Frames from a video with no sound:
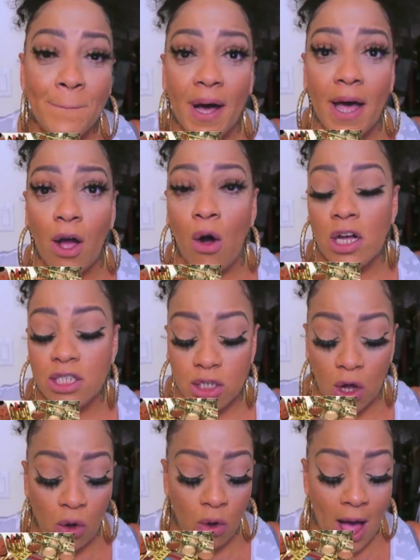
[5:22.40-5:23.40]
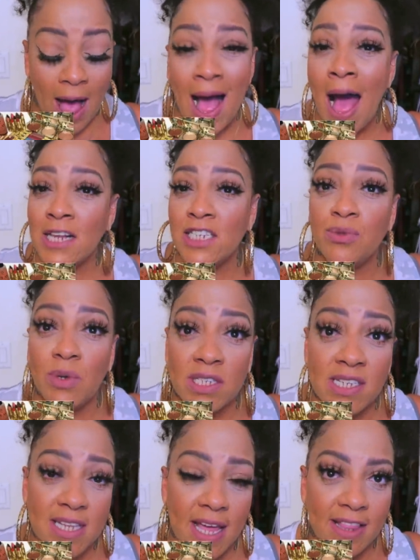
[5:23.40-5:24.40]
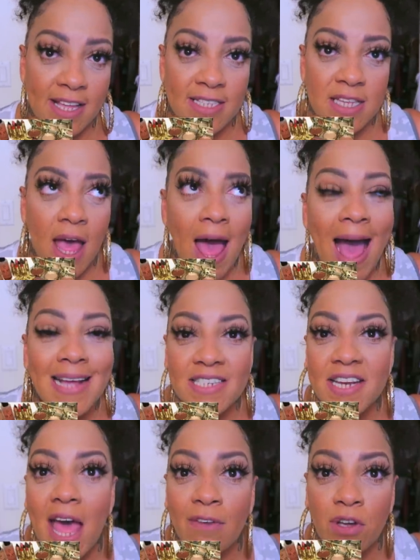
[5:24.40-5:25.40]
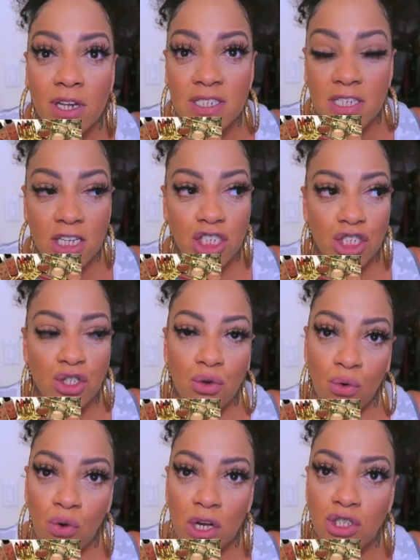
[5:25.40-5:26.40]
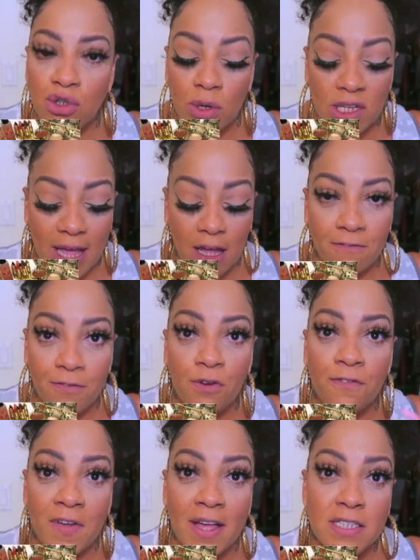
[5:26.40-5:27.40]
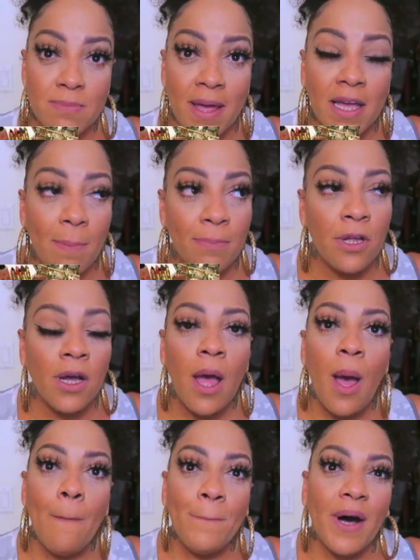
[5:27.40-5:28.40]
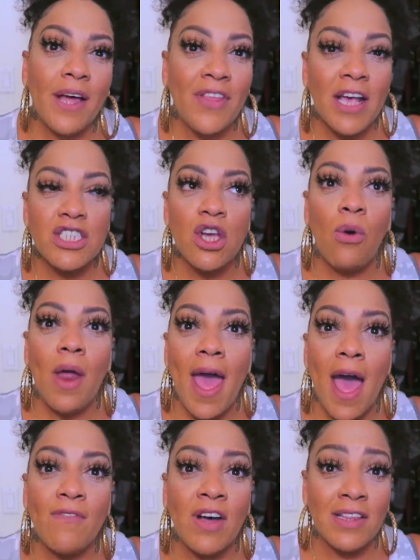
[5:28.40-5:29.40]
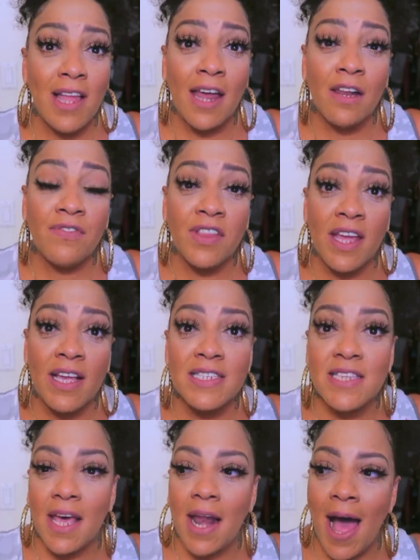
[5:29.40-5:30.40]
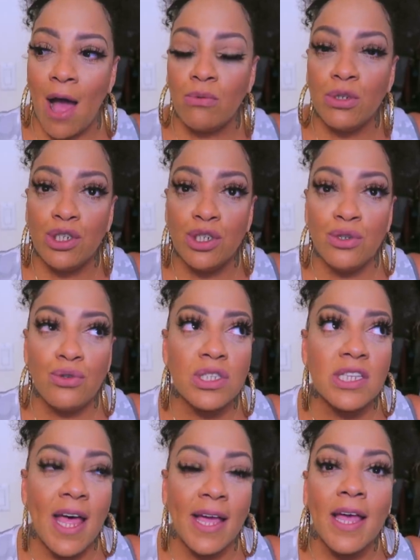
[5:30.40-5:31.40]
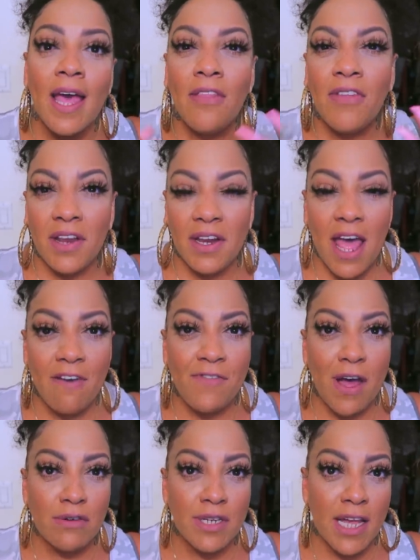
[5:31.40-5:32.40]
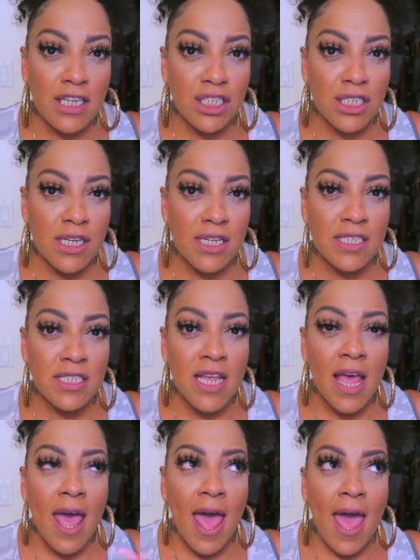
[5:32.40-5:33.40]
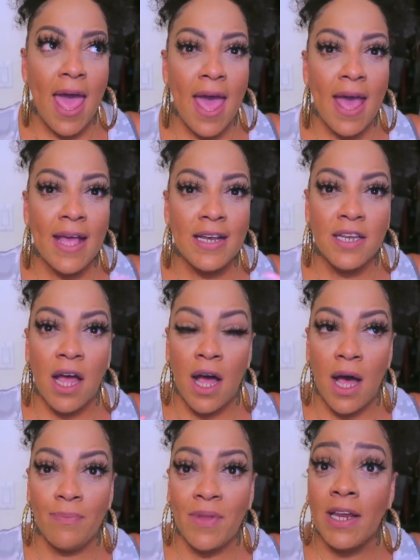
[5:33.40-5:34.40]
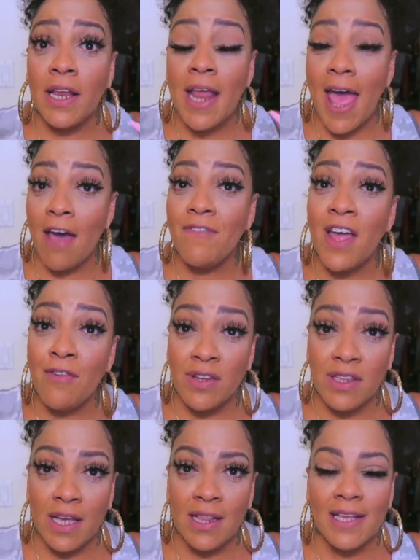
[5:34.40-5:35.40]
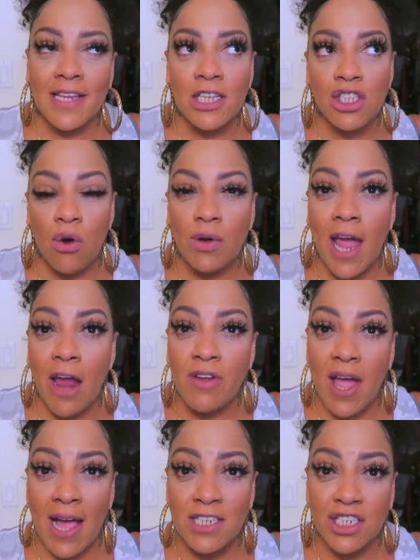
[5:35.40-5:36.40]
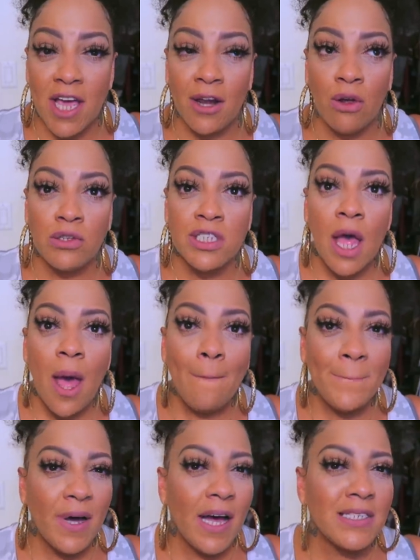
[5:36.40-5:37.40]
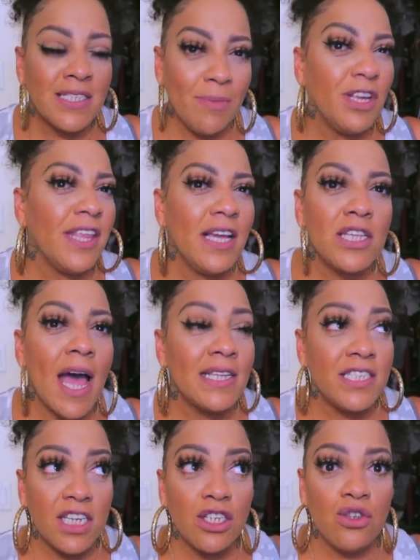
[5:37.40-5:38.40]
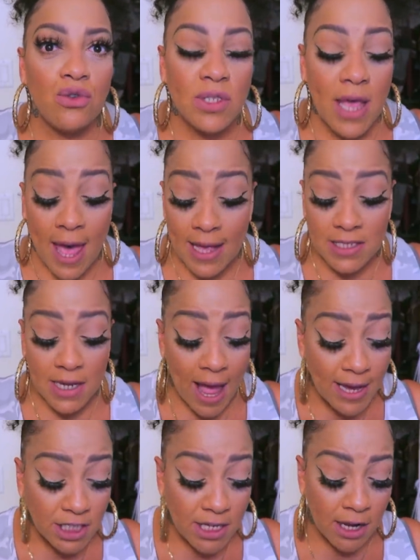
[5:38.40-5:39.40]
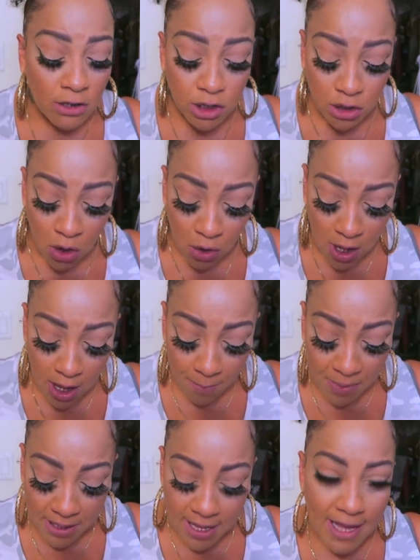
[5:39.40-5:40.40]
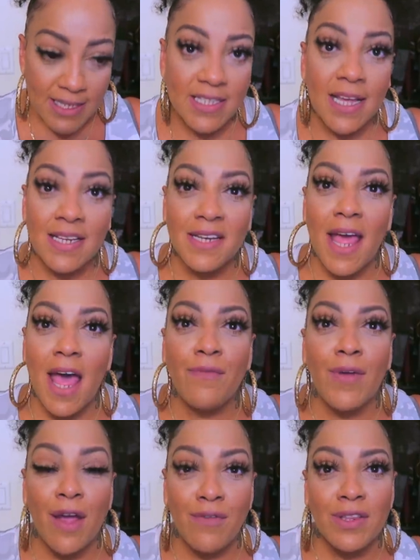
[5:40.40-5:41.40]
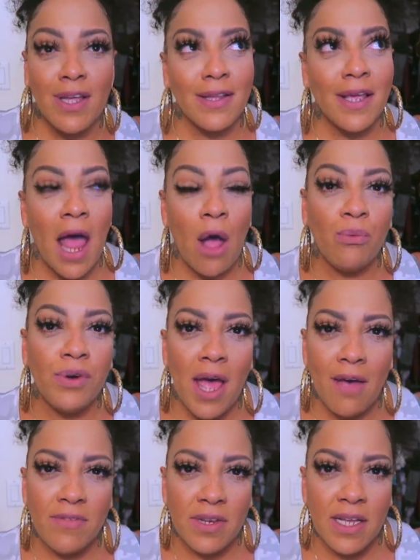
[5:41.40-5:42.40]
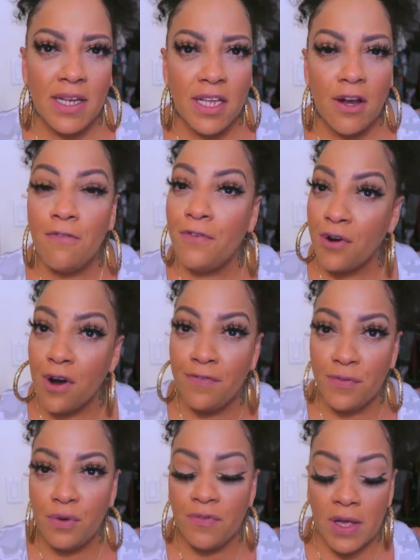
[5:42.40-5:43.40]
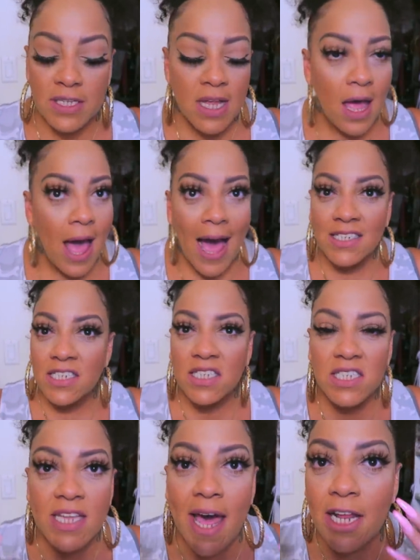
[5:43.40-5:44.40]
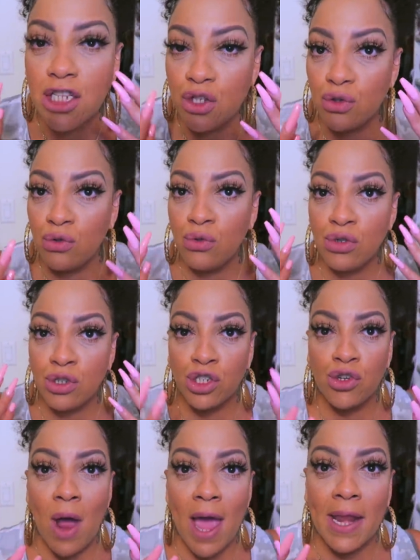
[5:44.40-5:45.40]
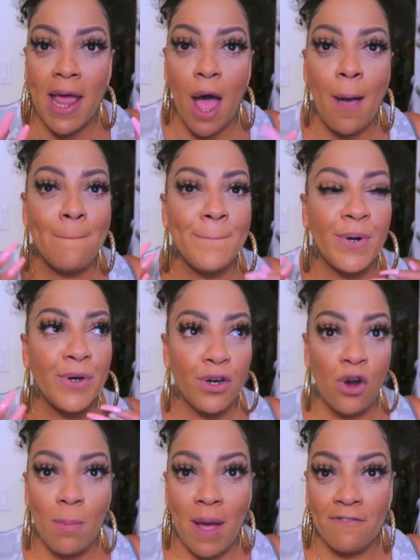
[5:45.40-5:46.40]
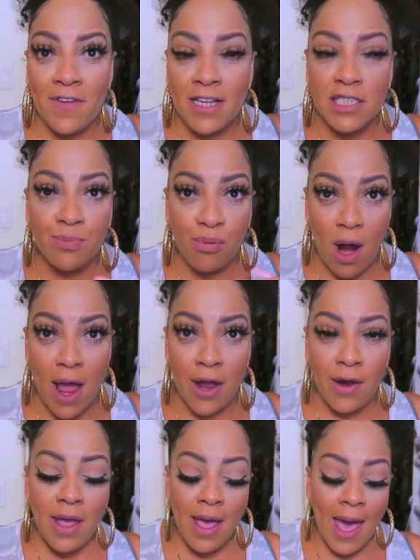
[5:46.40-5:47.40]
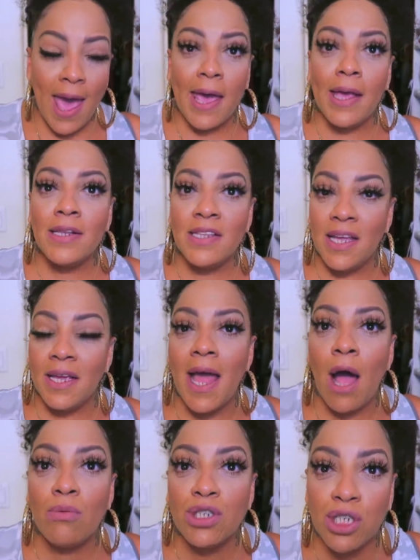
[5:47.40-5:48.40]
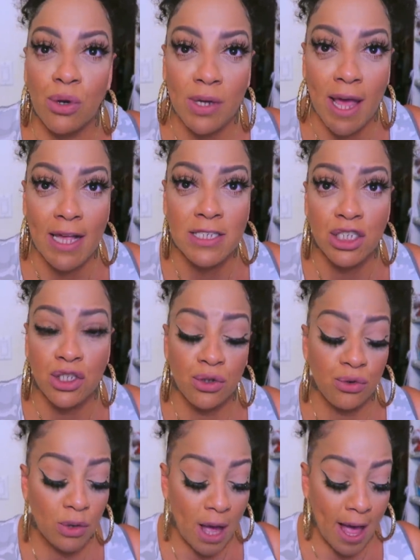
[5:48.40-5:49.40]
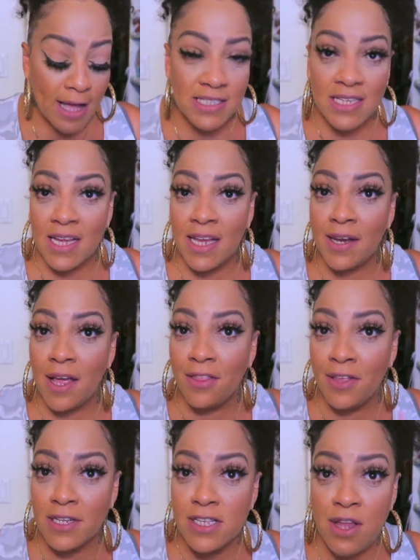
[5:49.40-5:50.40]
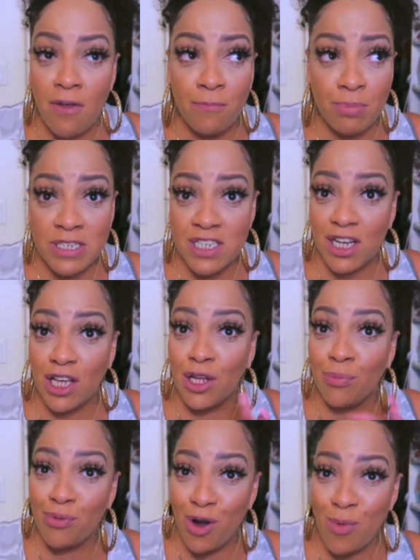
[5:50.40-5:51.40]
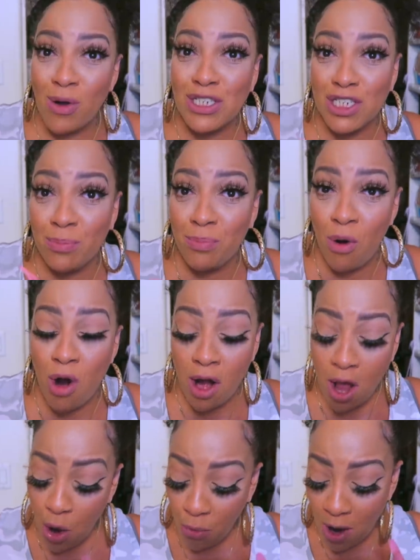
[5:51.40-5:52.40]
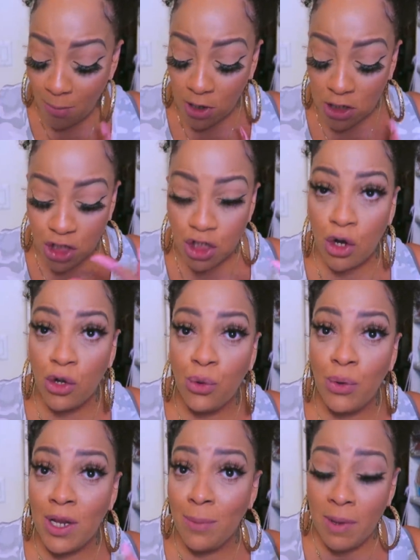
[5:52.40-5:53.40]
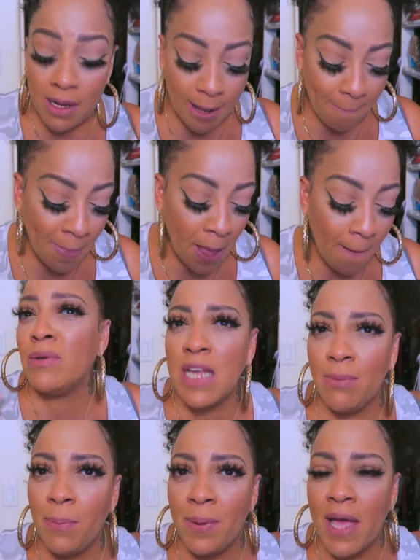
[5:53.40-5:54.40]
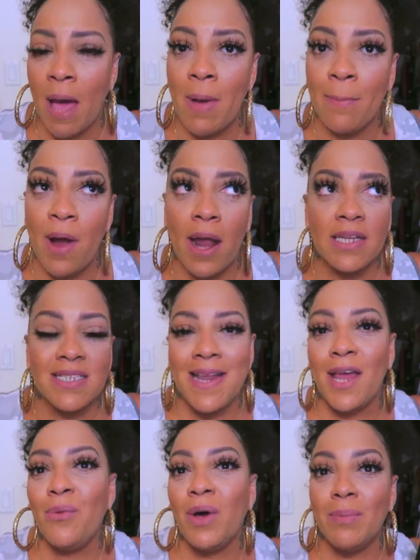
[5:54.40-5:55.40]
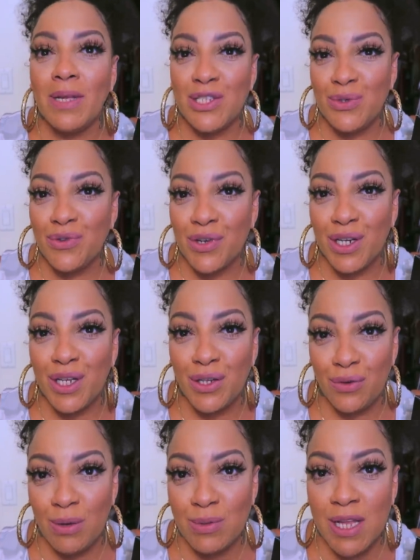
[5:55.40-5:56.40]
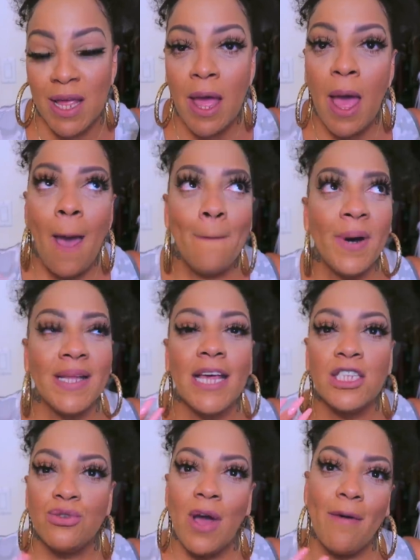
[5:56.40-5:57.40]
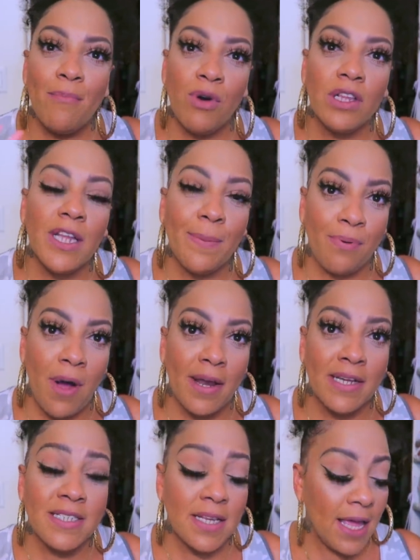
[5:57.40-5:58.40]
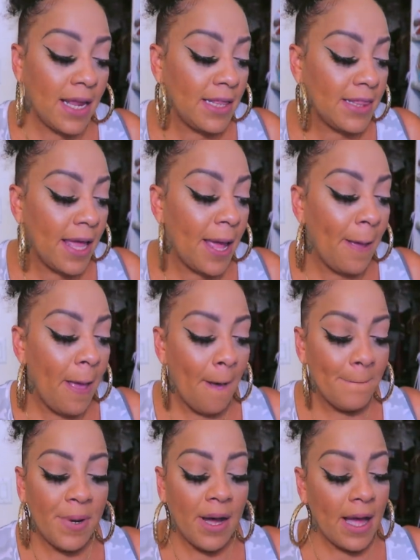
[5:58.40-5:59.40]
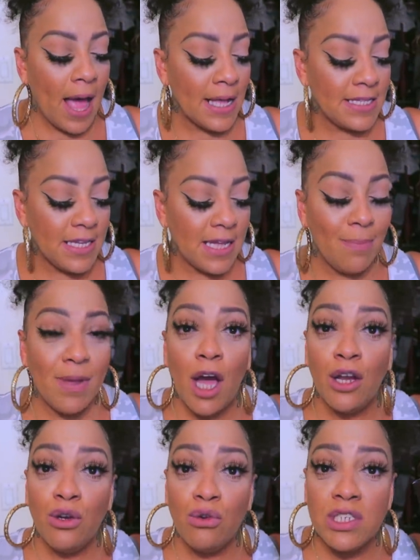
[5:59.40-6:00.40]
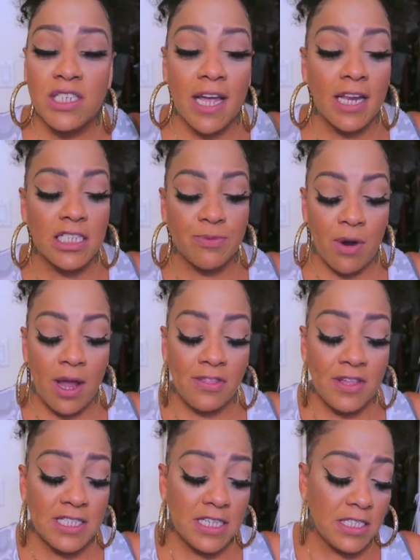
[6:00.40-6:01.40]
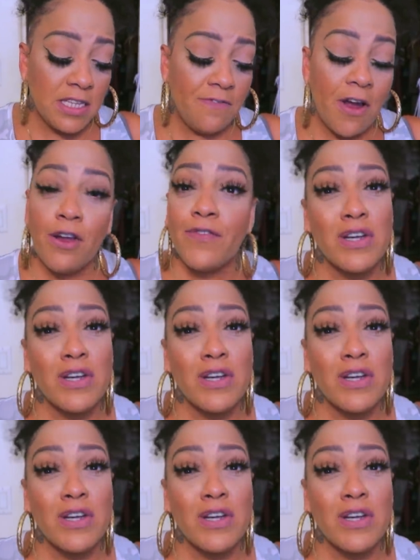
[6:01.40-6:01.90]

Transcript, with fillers: but also I just wanted to say this. I did have good intentions on doing like a full face makeup look, but they don't have a lot of things that I would use. Like they didn't have foundations and um, they didn't have everything. Like they don't carry eyeshadows, but some of the things I did use as an eyeshadow. So because they didn't have everything that I would have needed for a full face, I just decided to try it out, put it on my face prior, and then I will showcase it to you guys in this particular promotion part where I'm going to show you in a minute minute. I was able to pick out my products, and I don't want to be too greedy, you know what I'm saying? But they do have more lip products than anything. But I did get me a new setting spray. This is the very